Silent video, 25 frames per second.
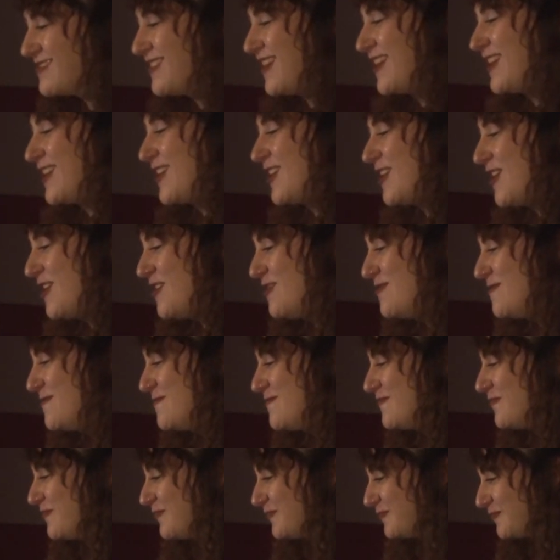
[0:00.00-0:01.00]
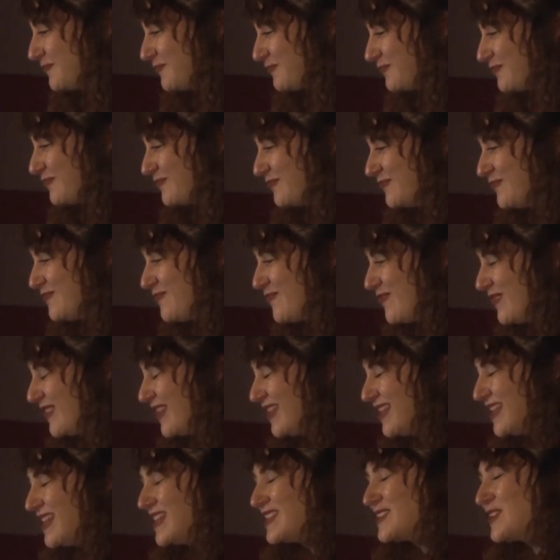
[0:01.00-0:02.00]
Thank you.
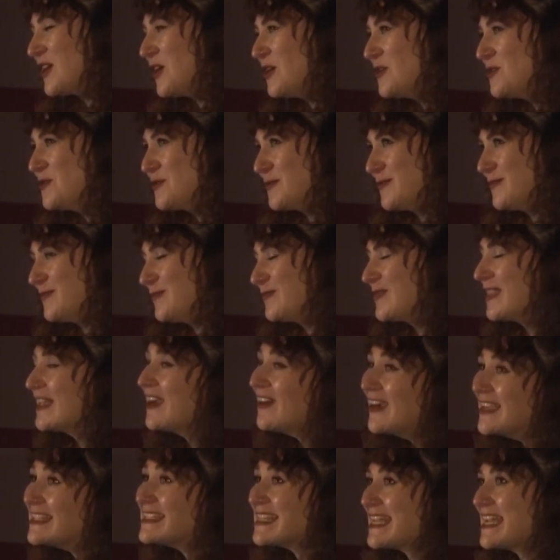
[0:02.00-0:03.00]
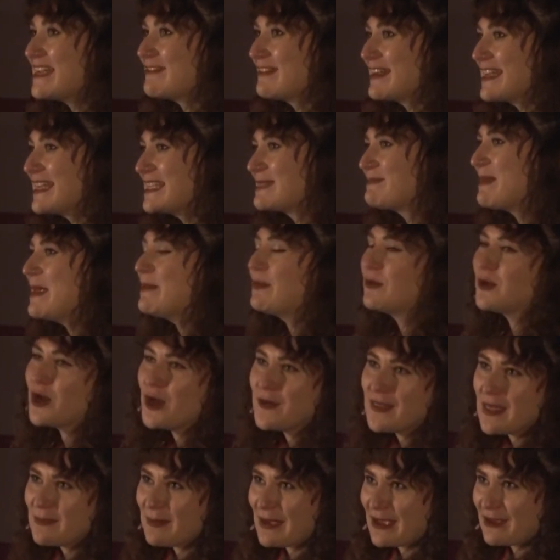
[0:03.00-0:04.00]
So the idea is people
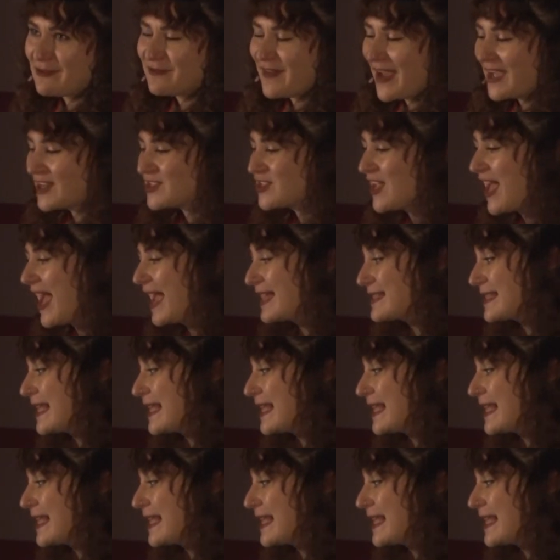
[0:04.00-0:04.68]
know they're being fact-checked,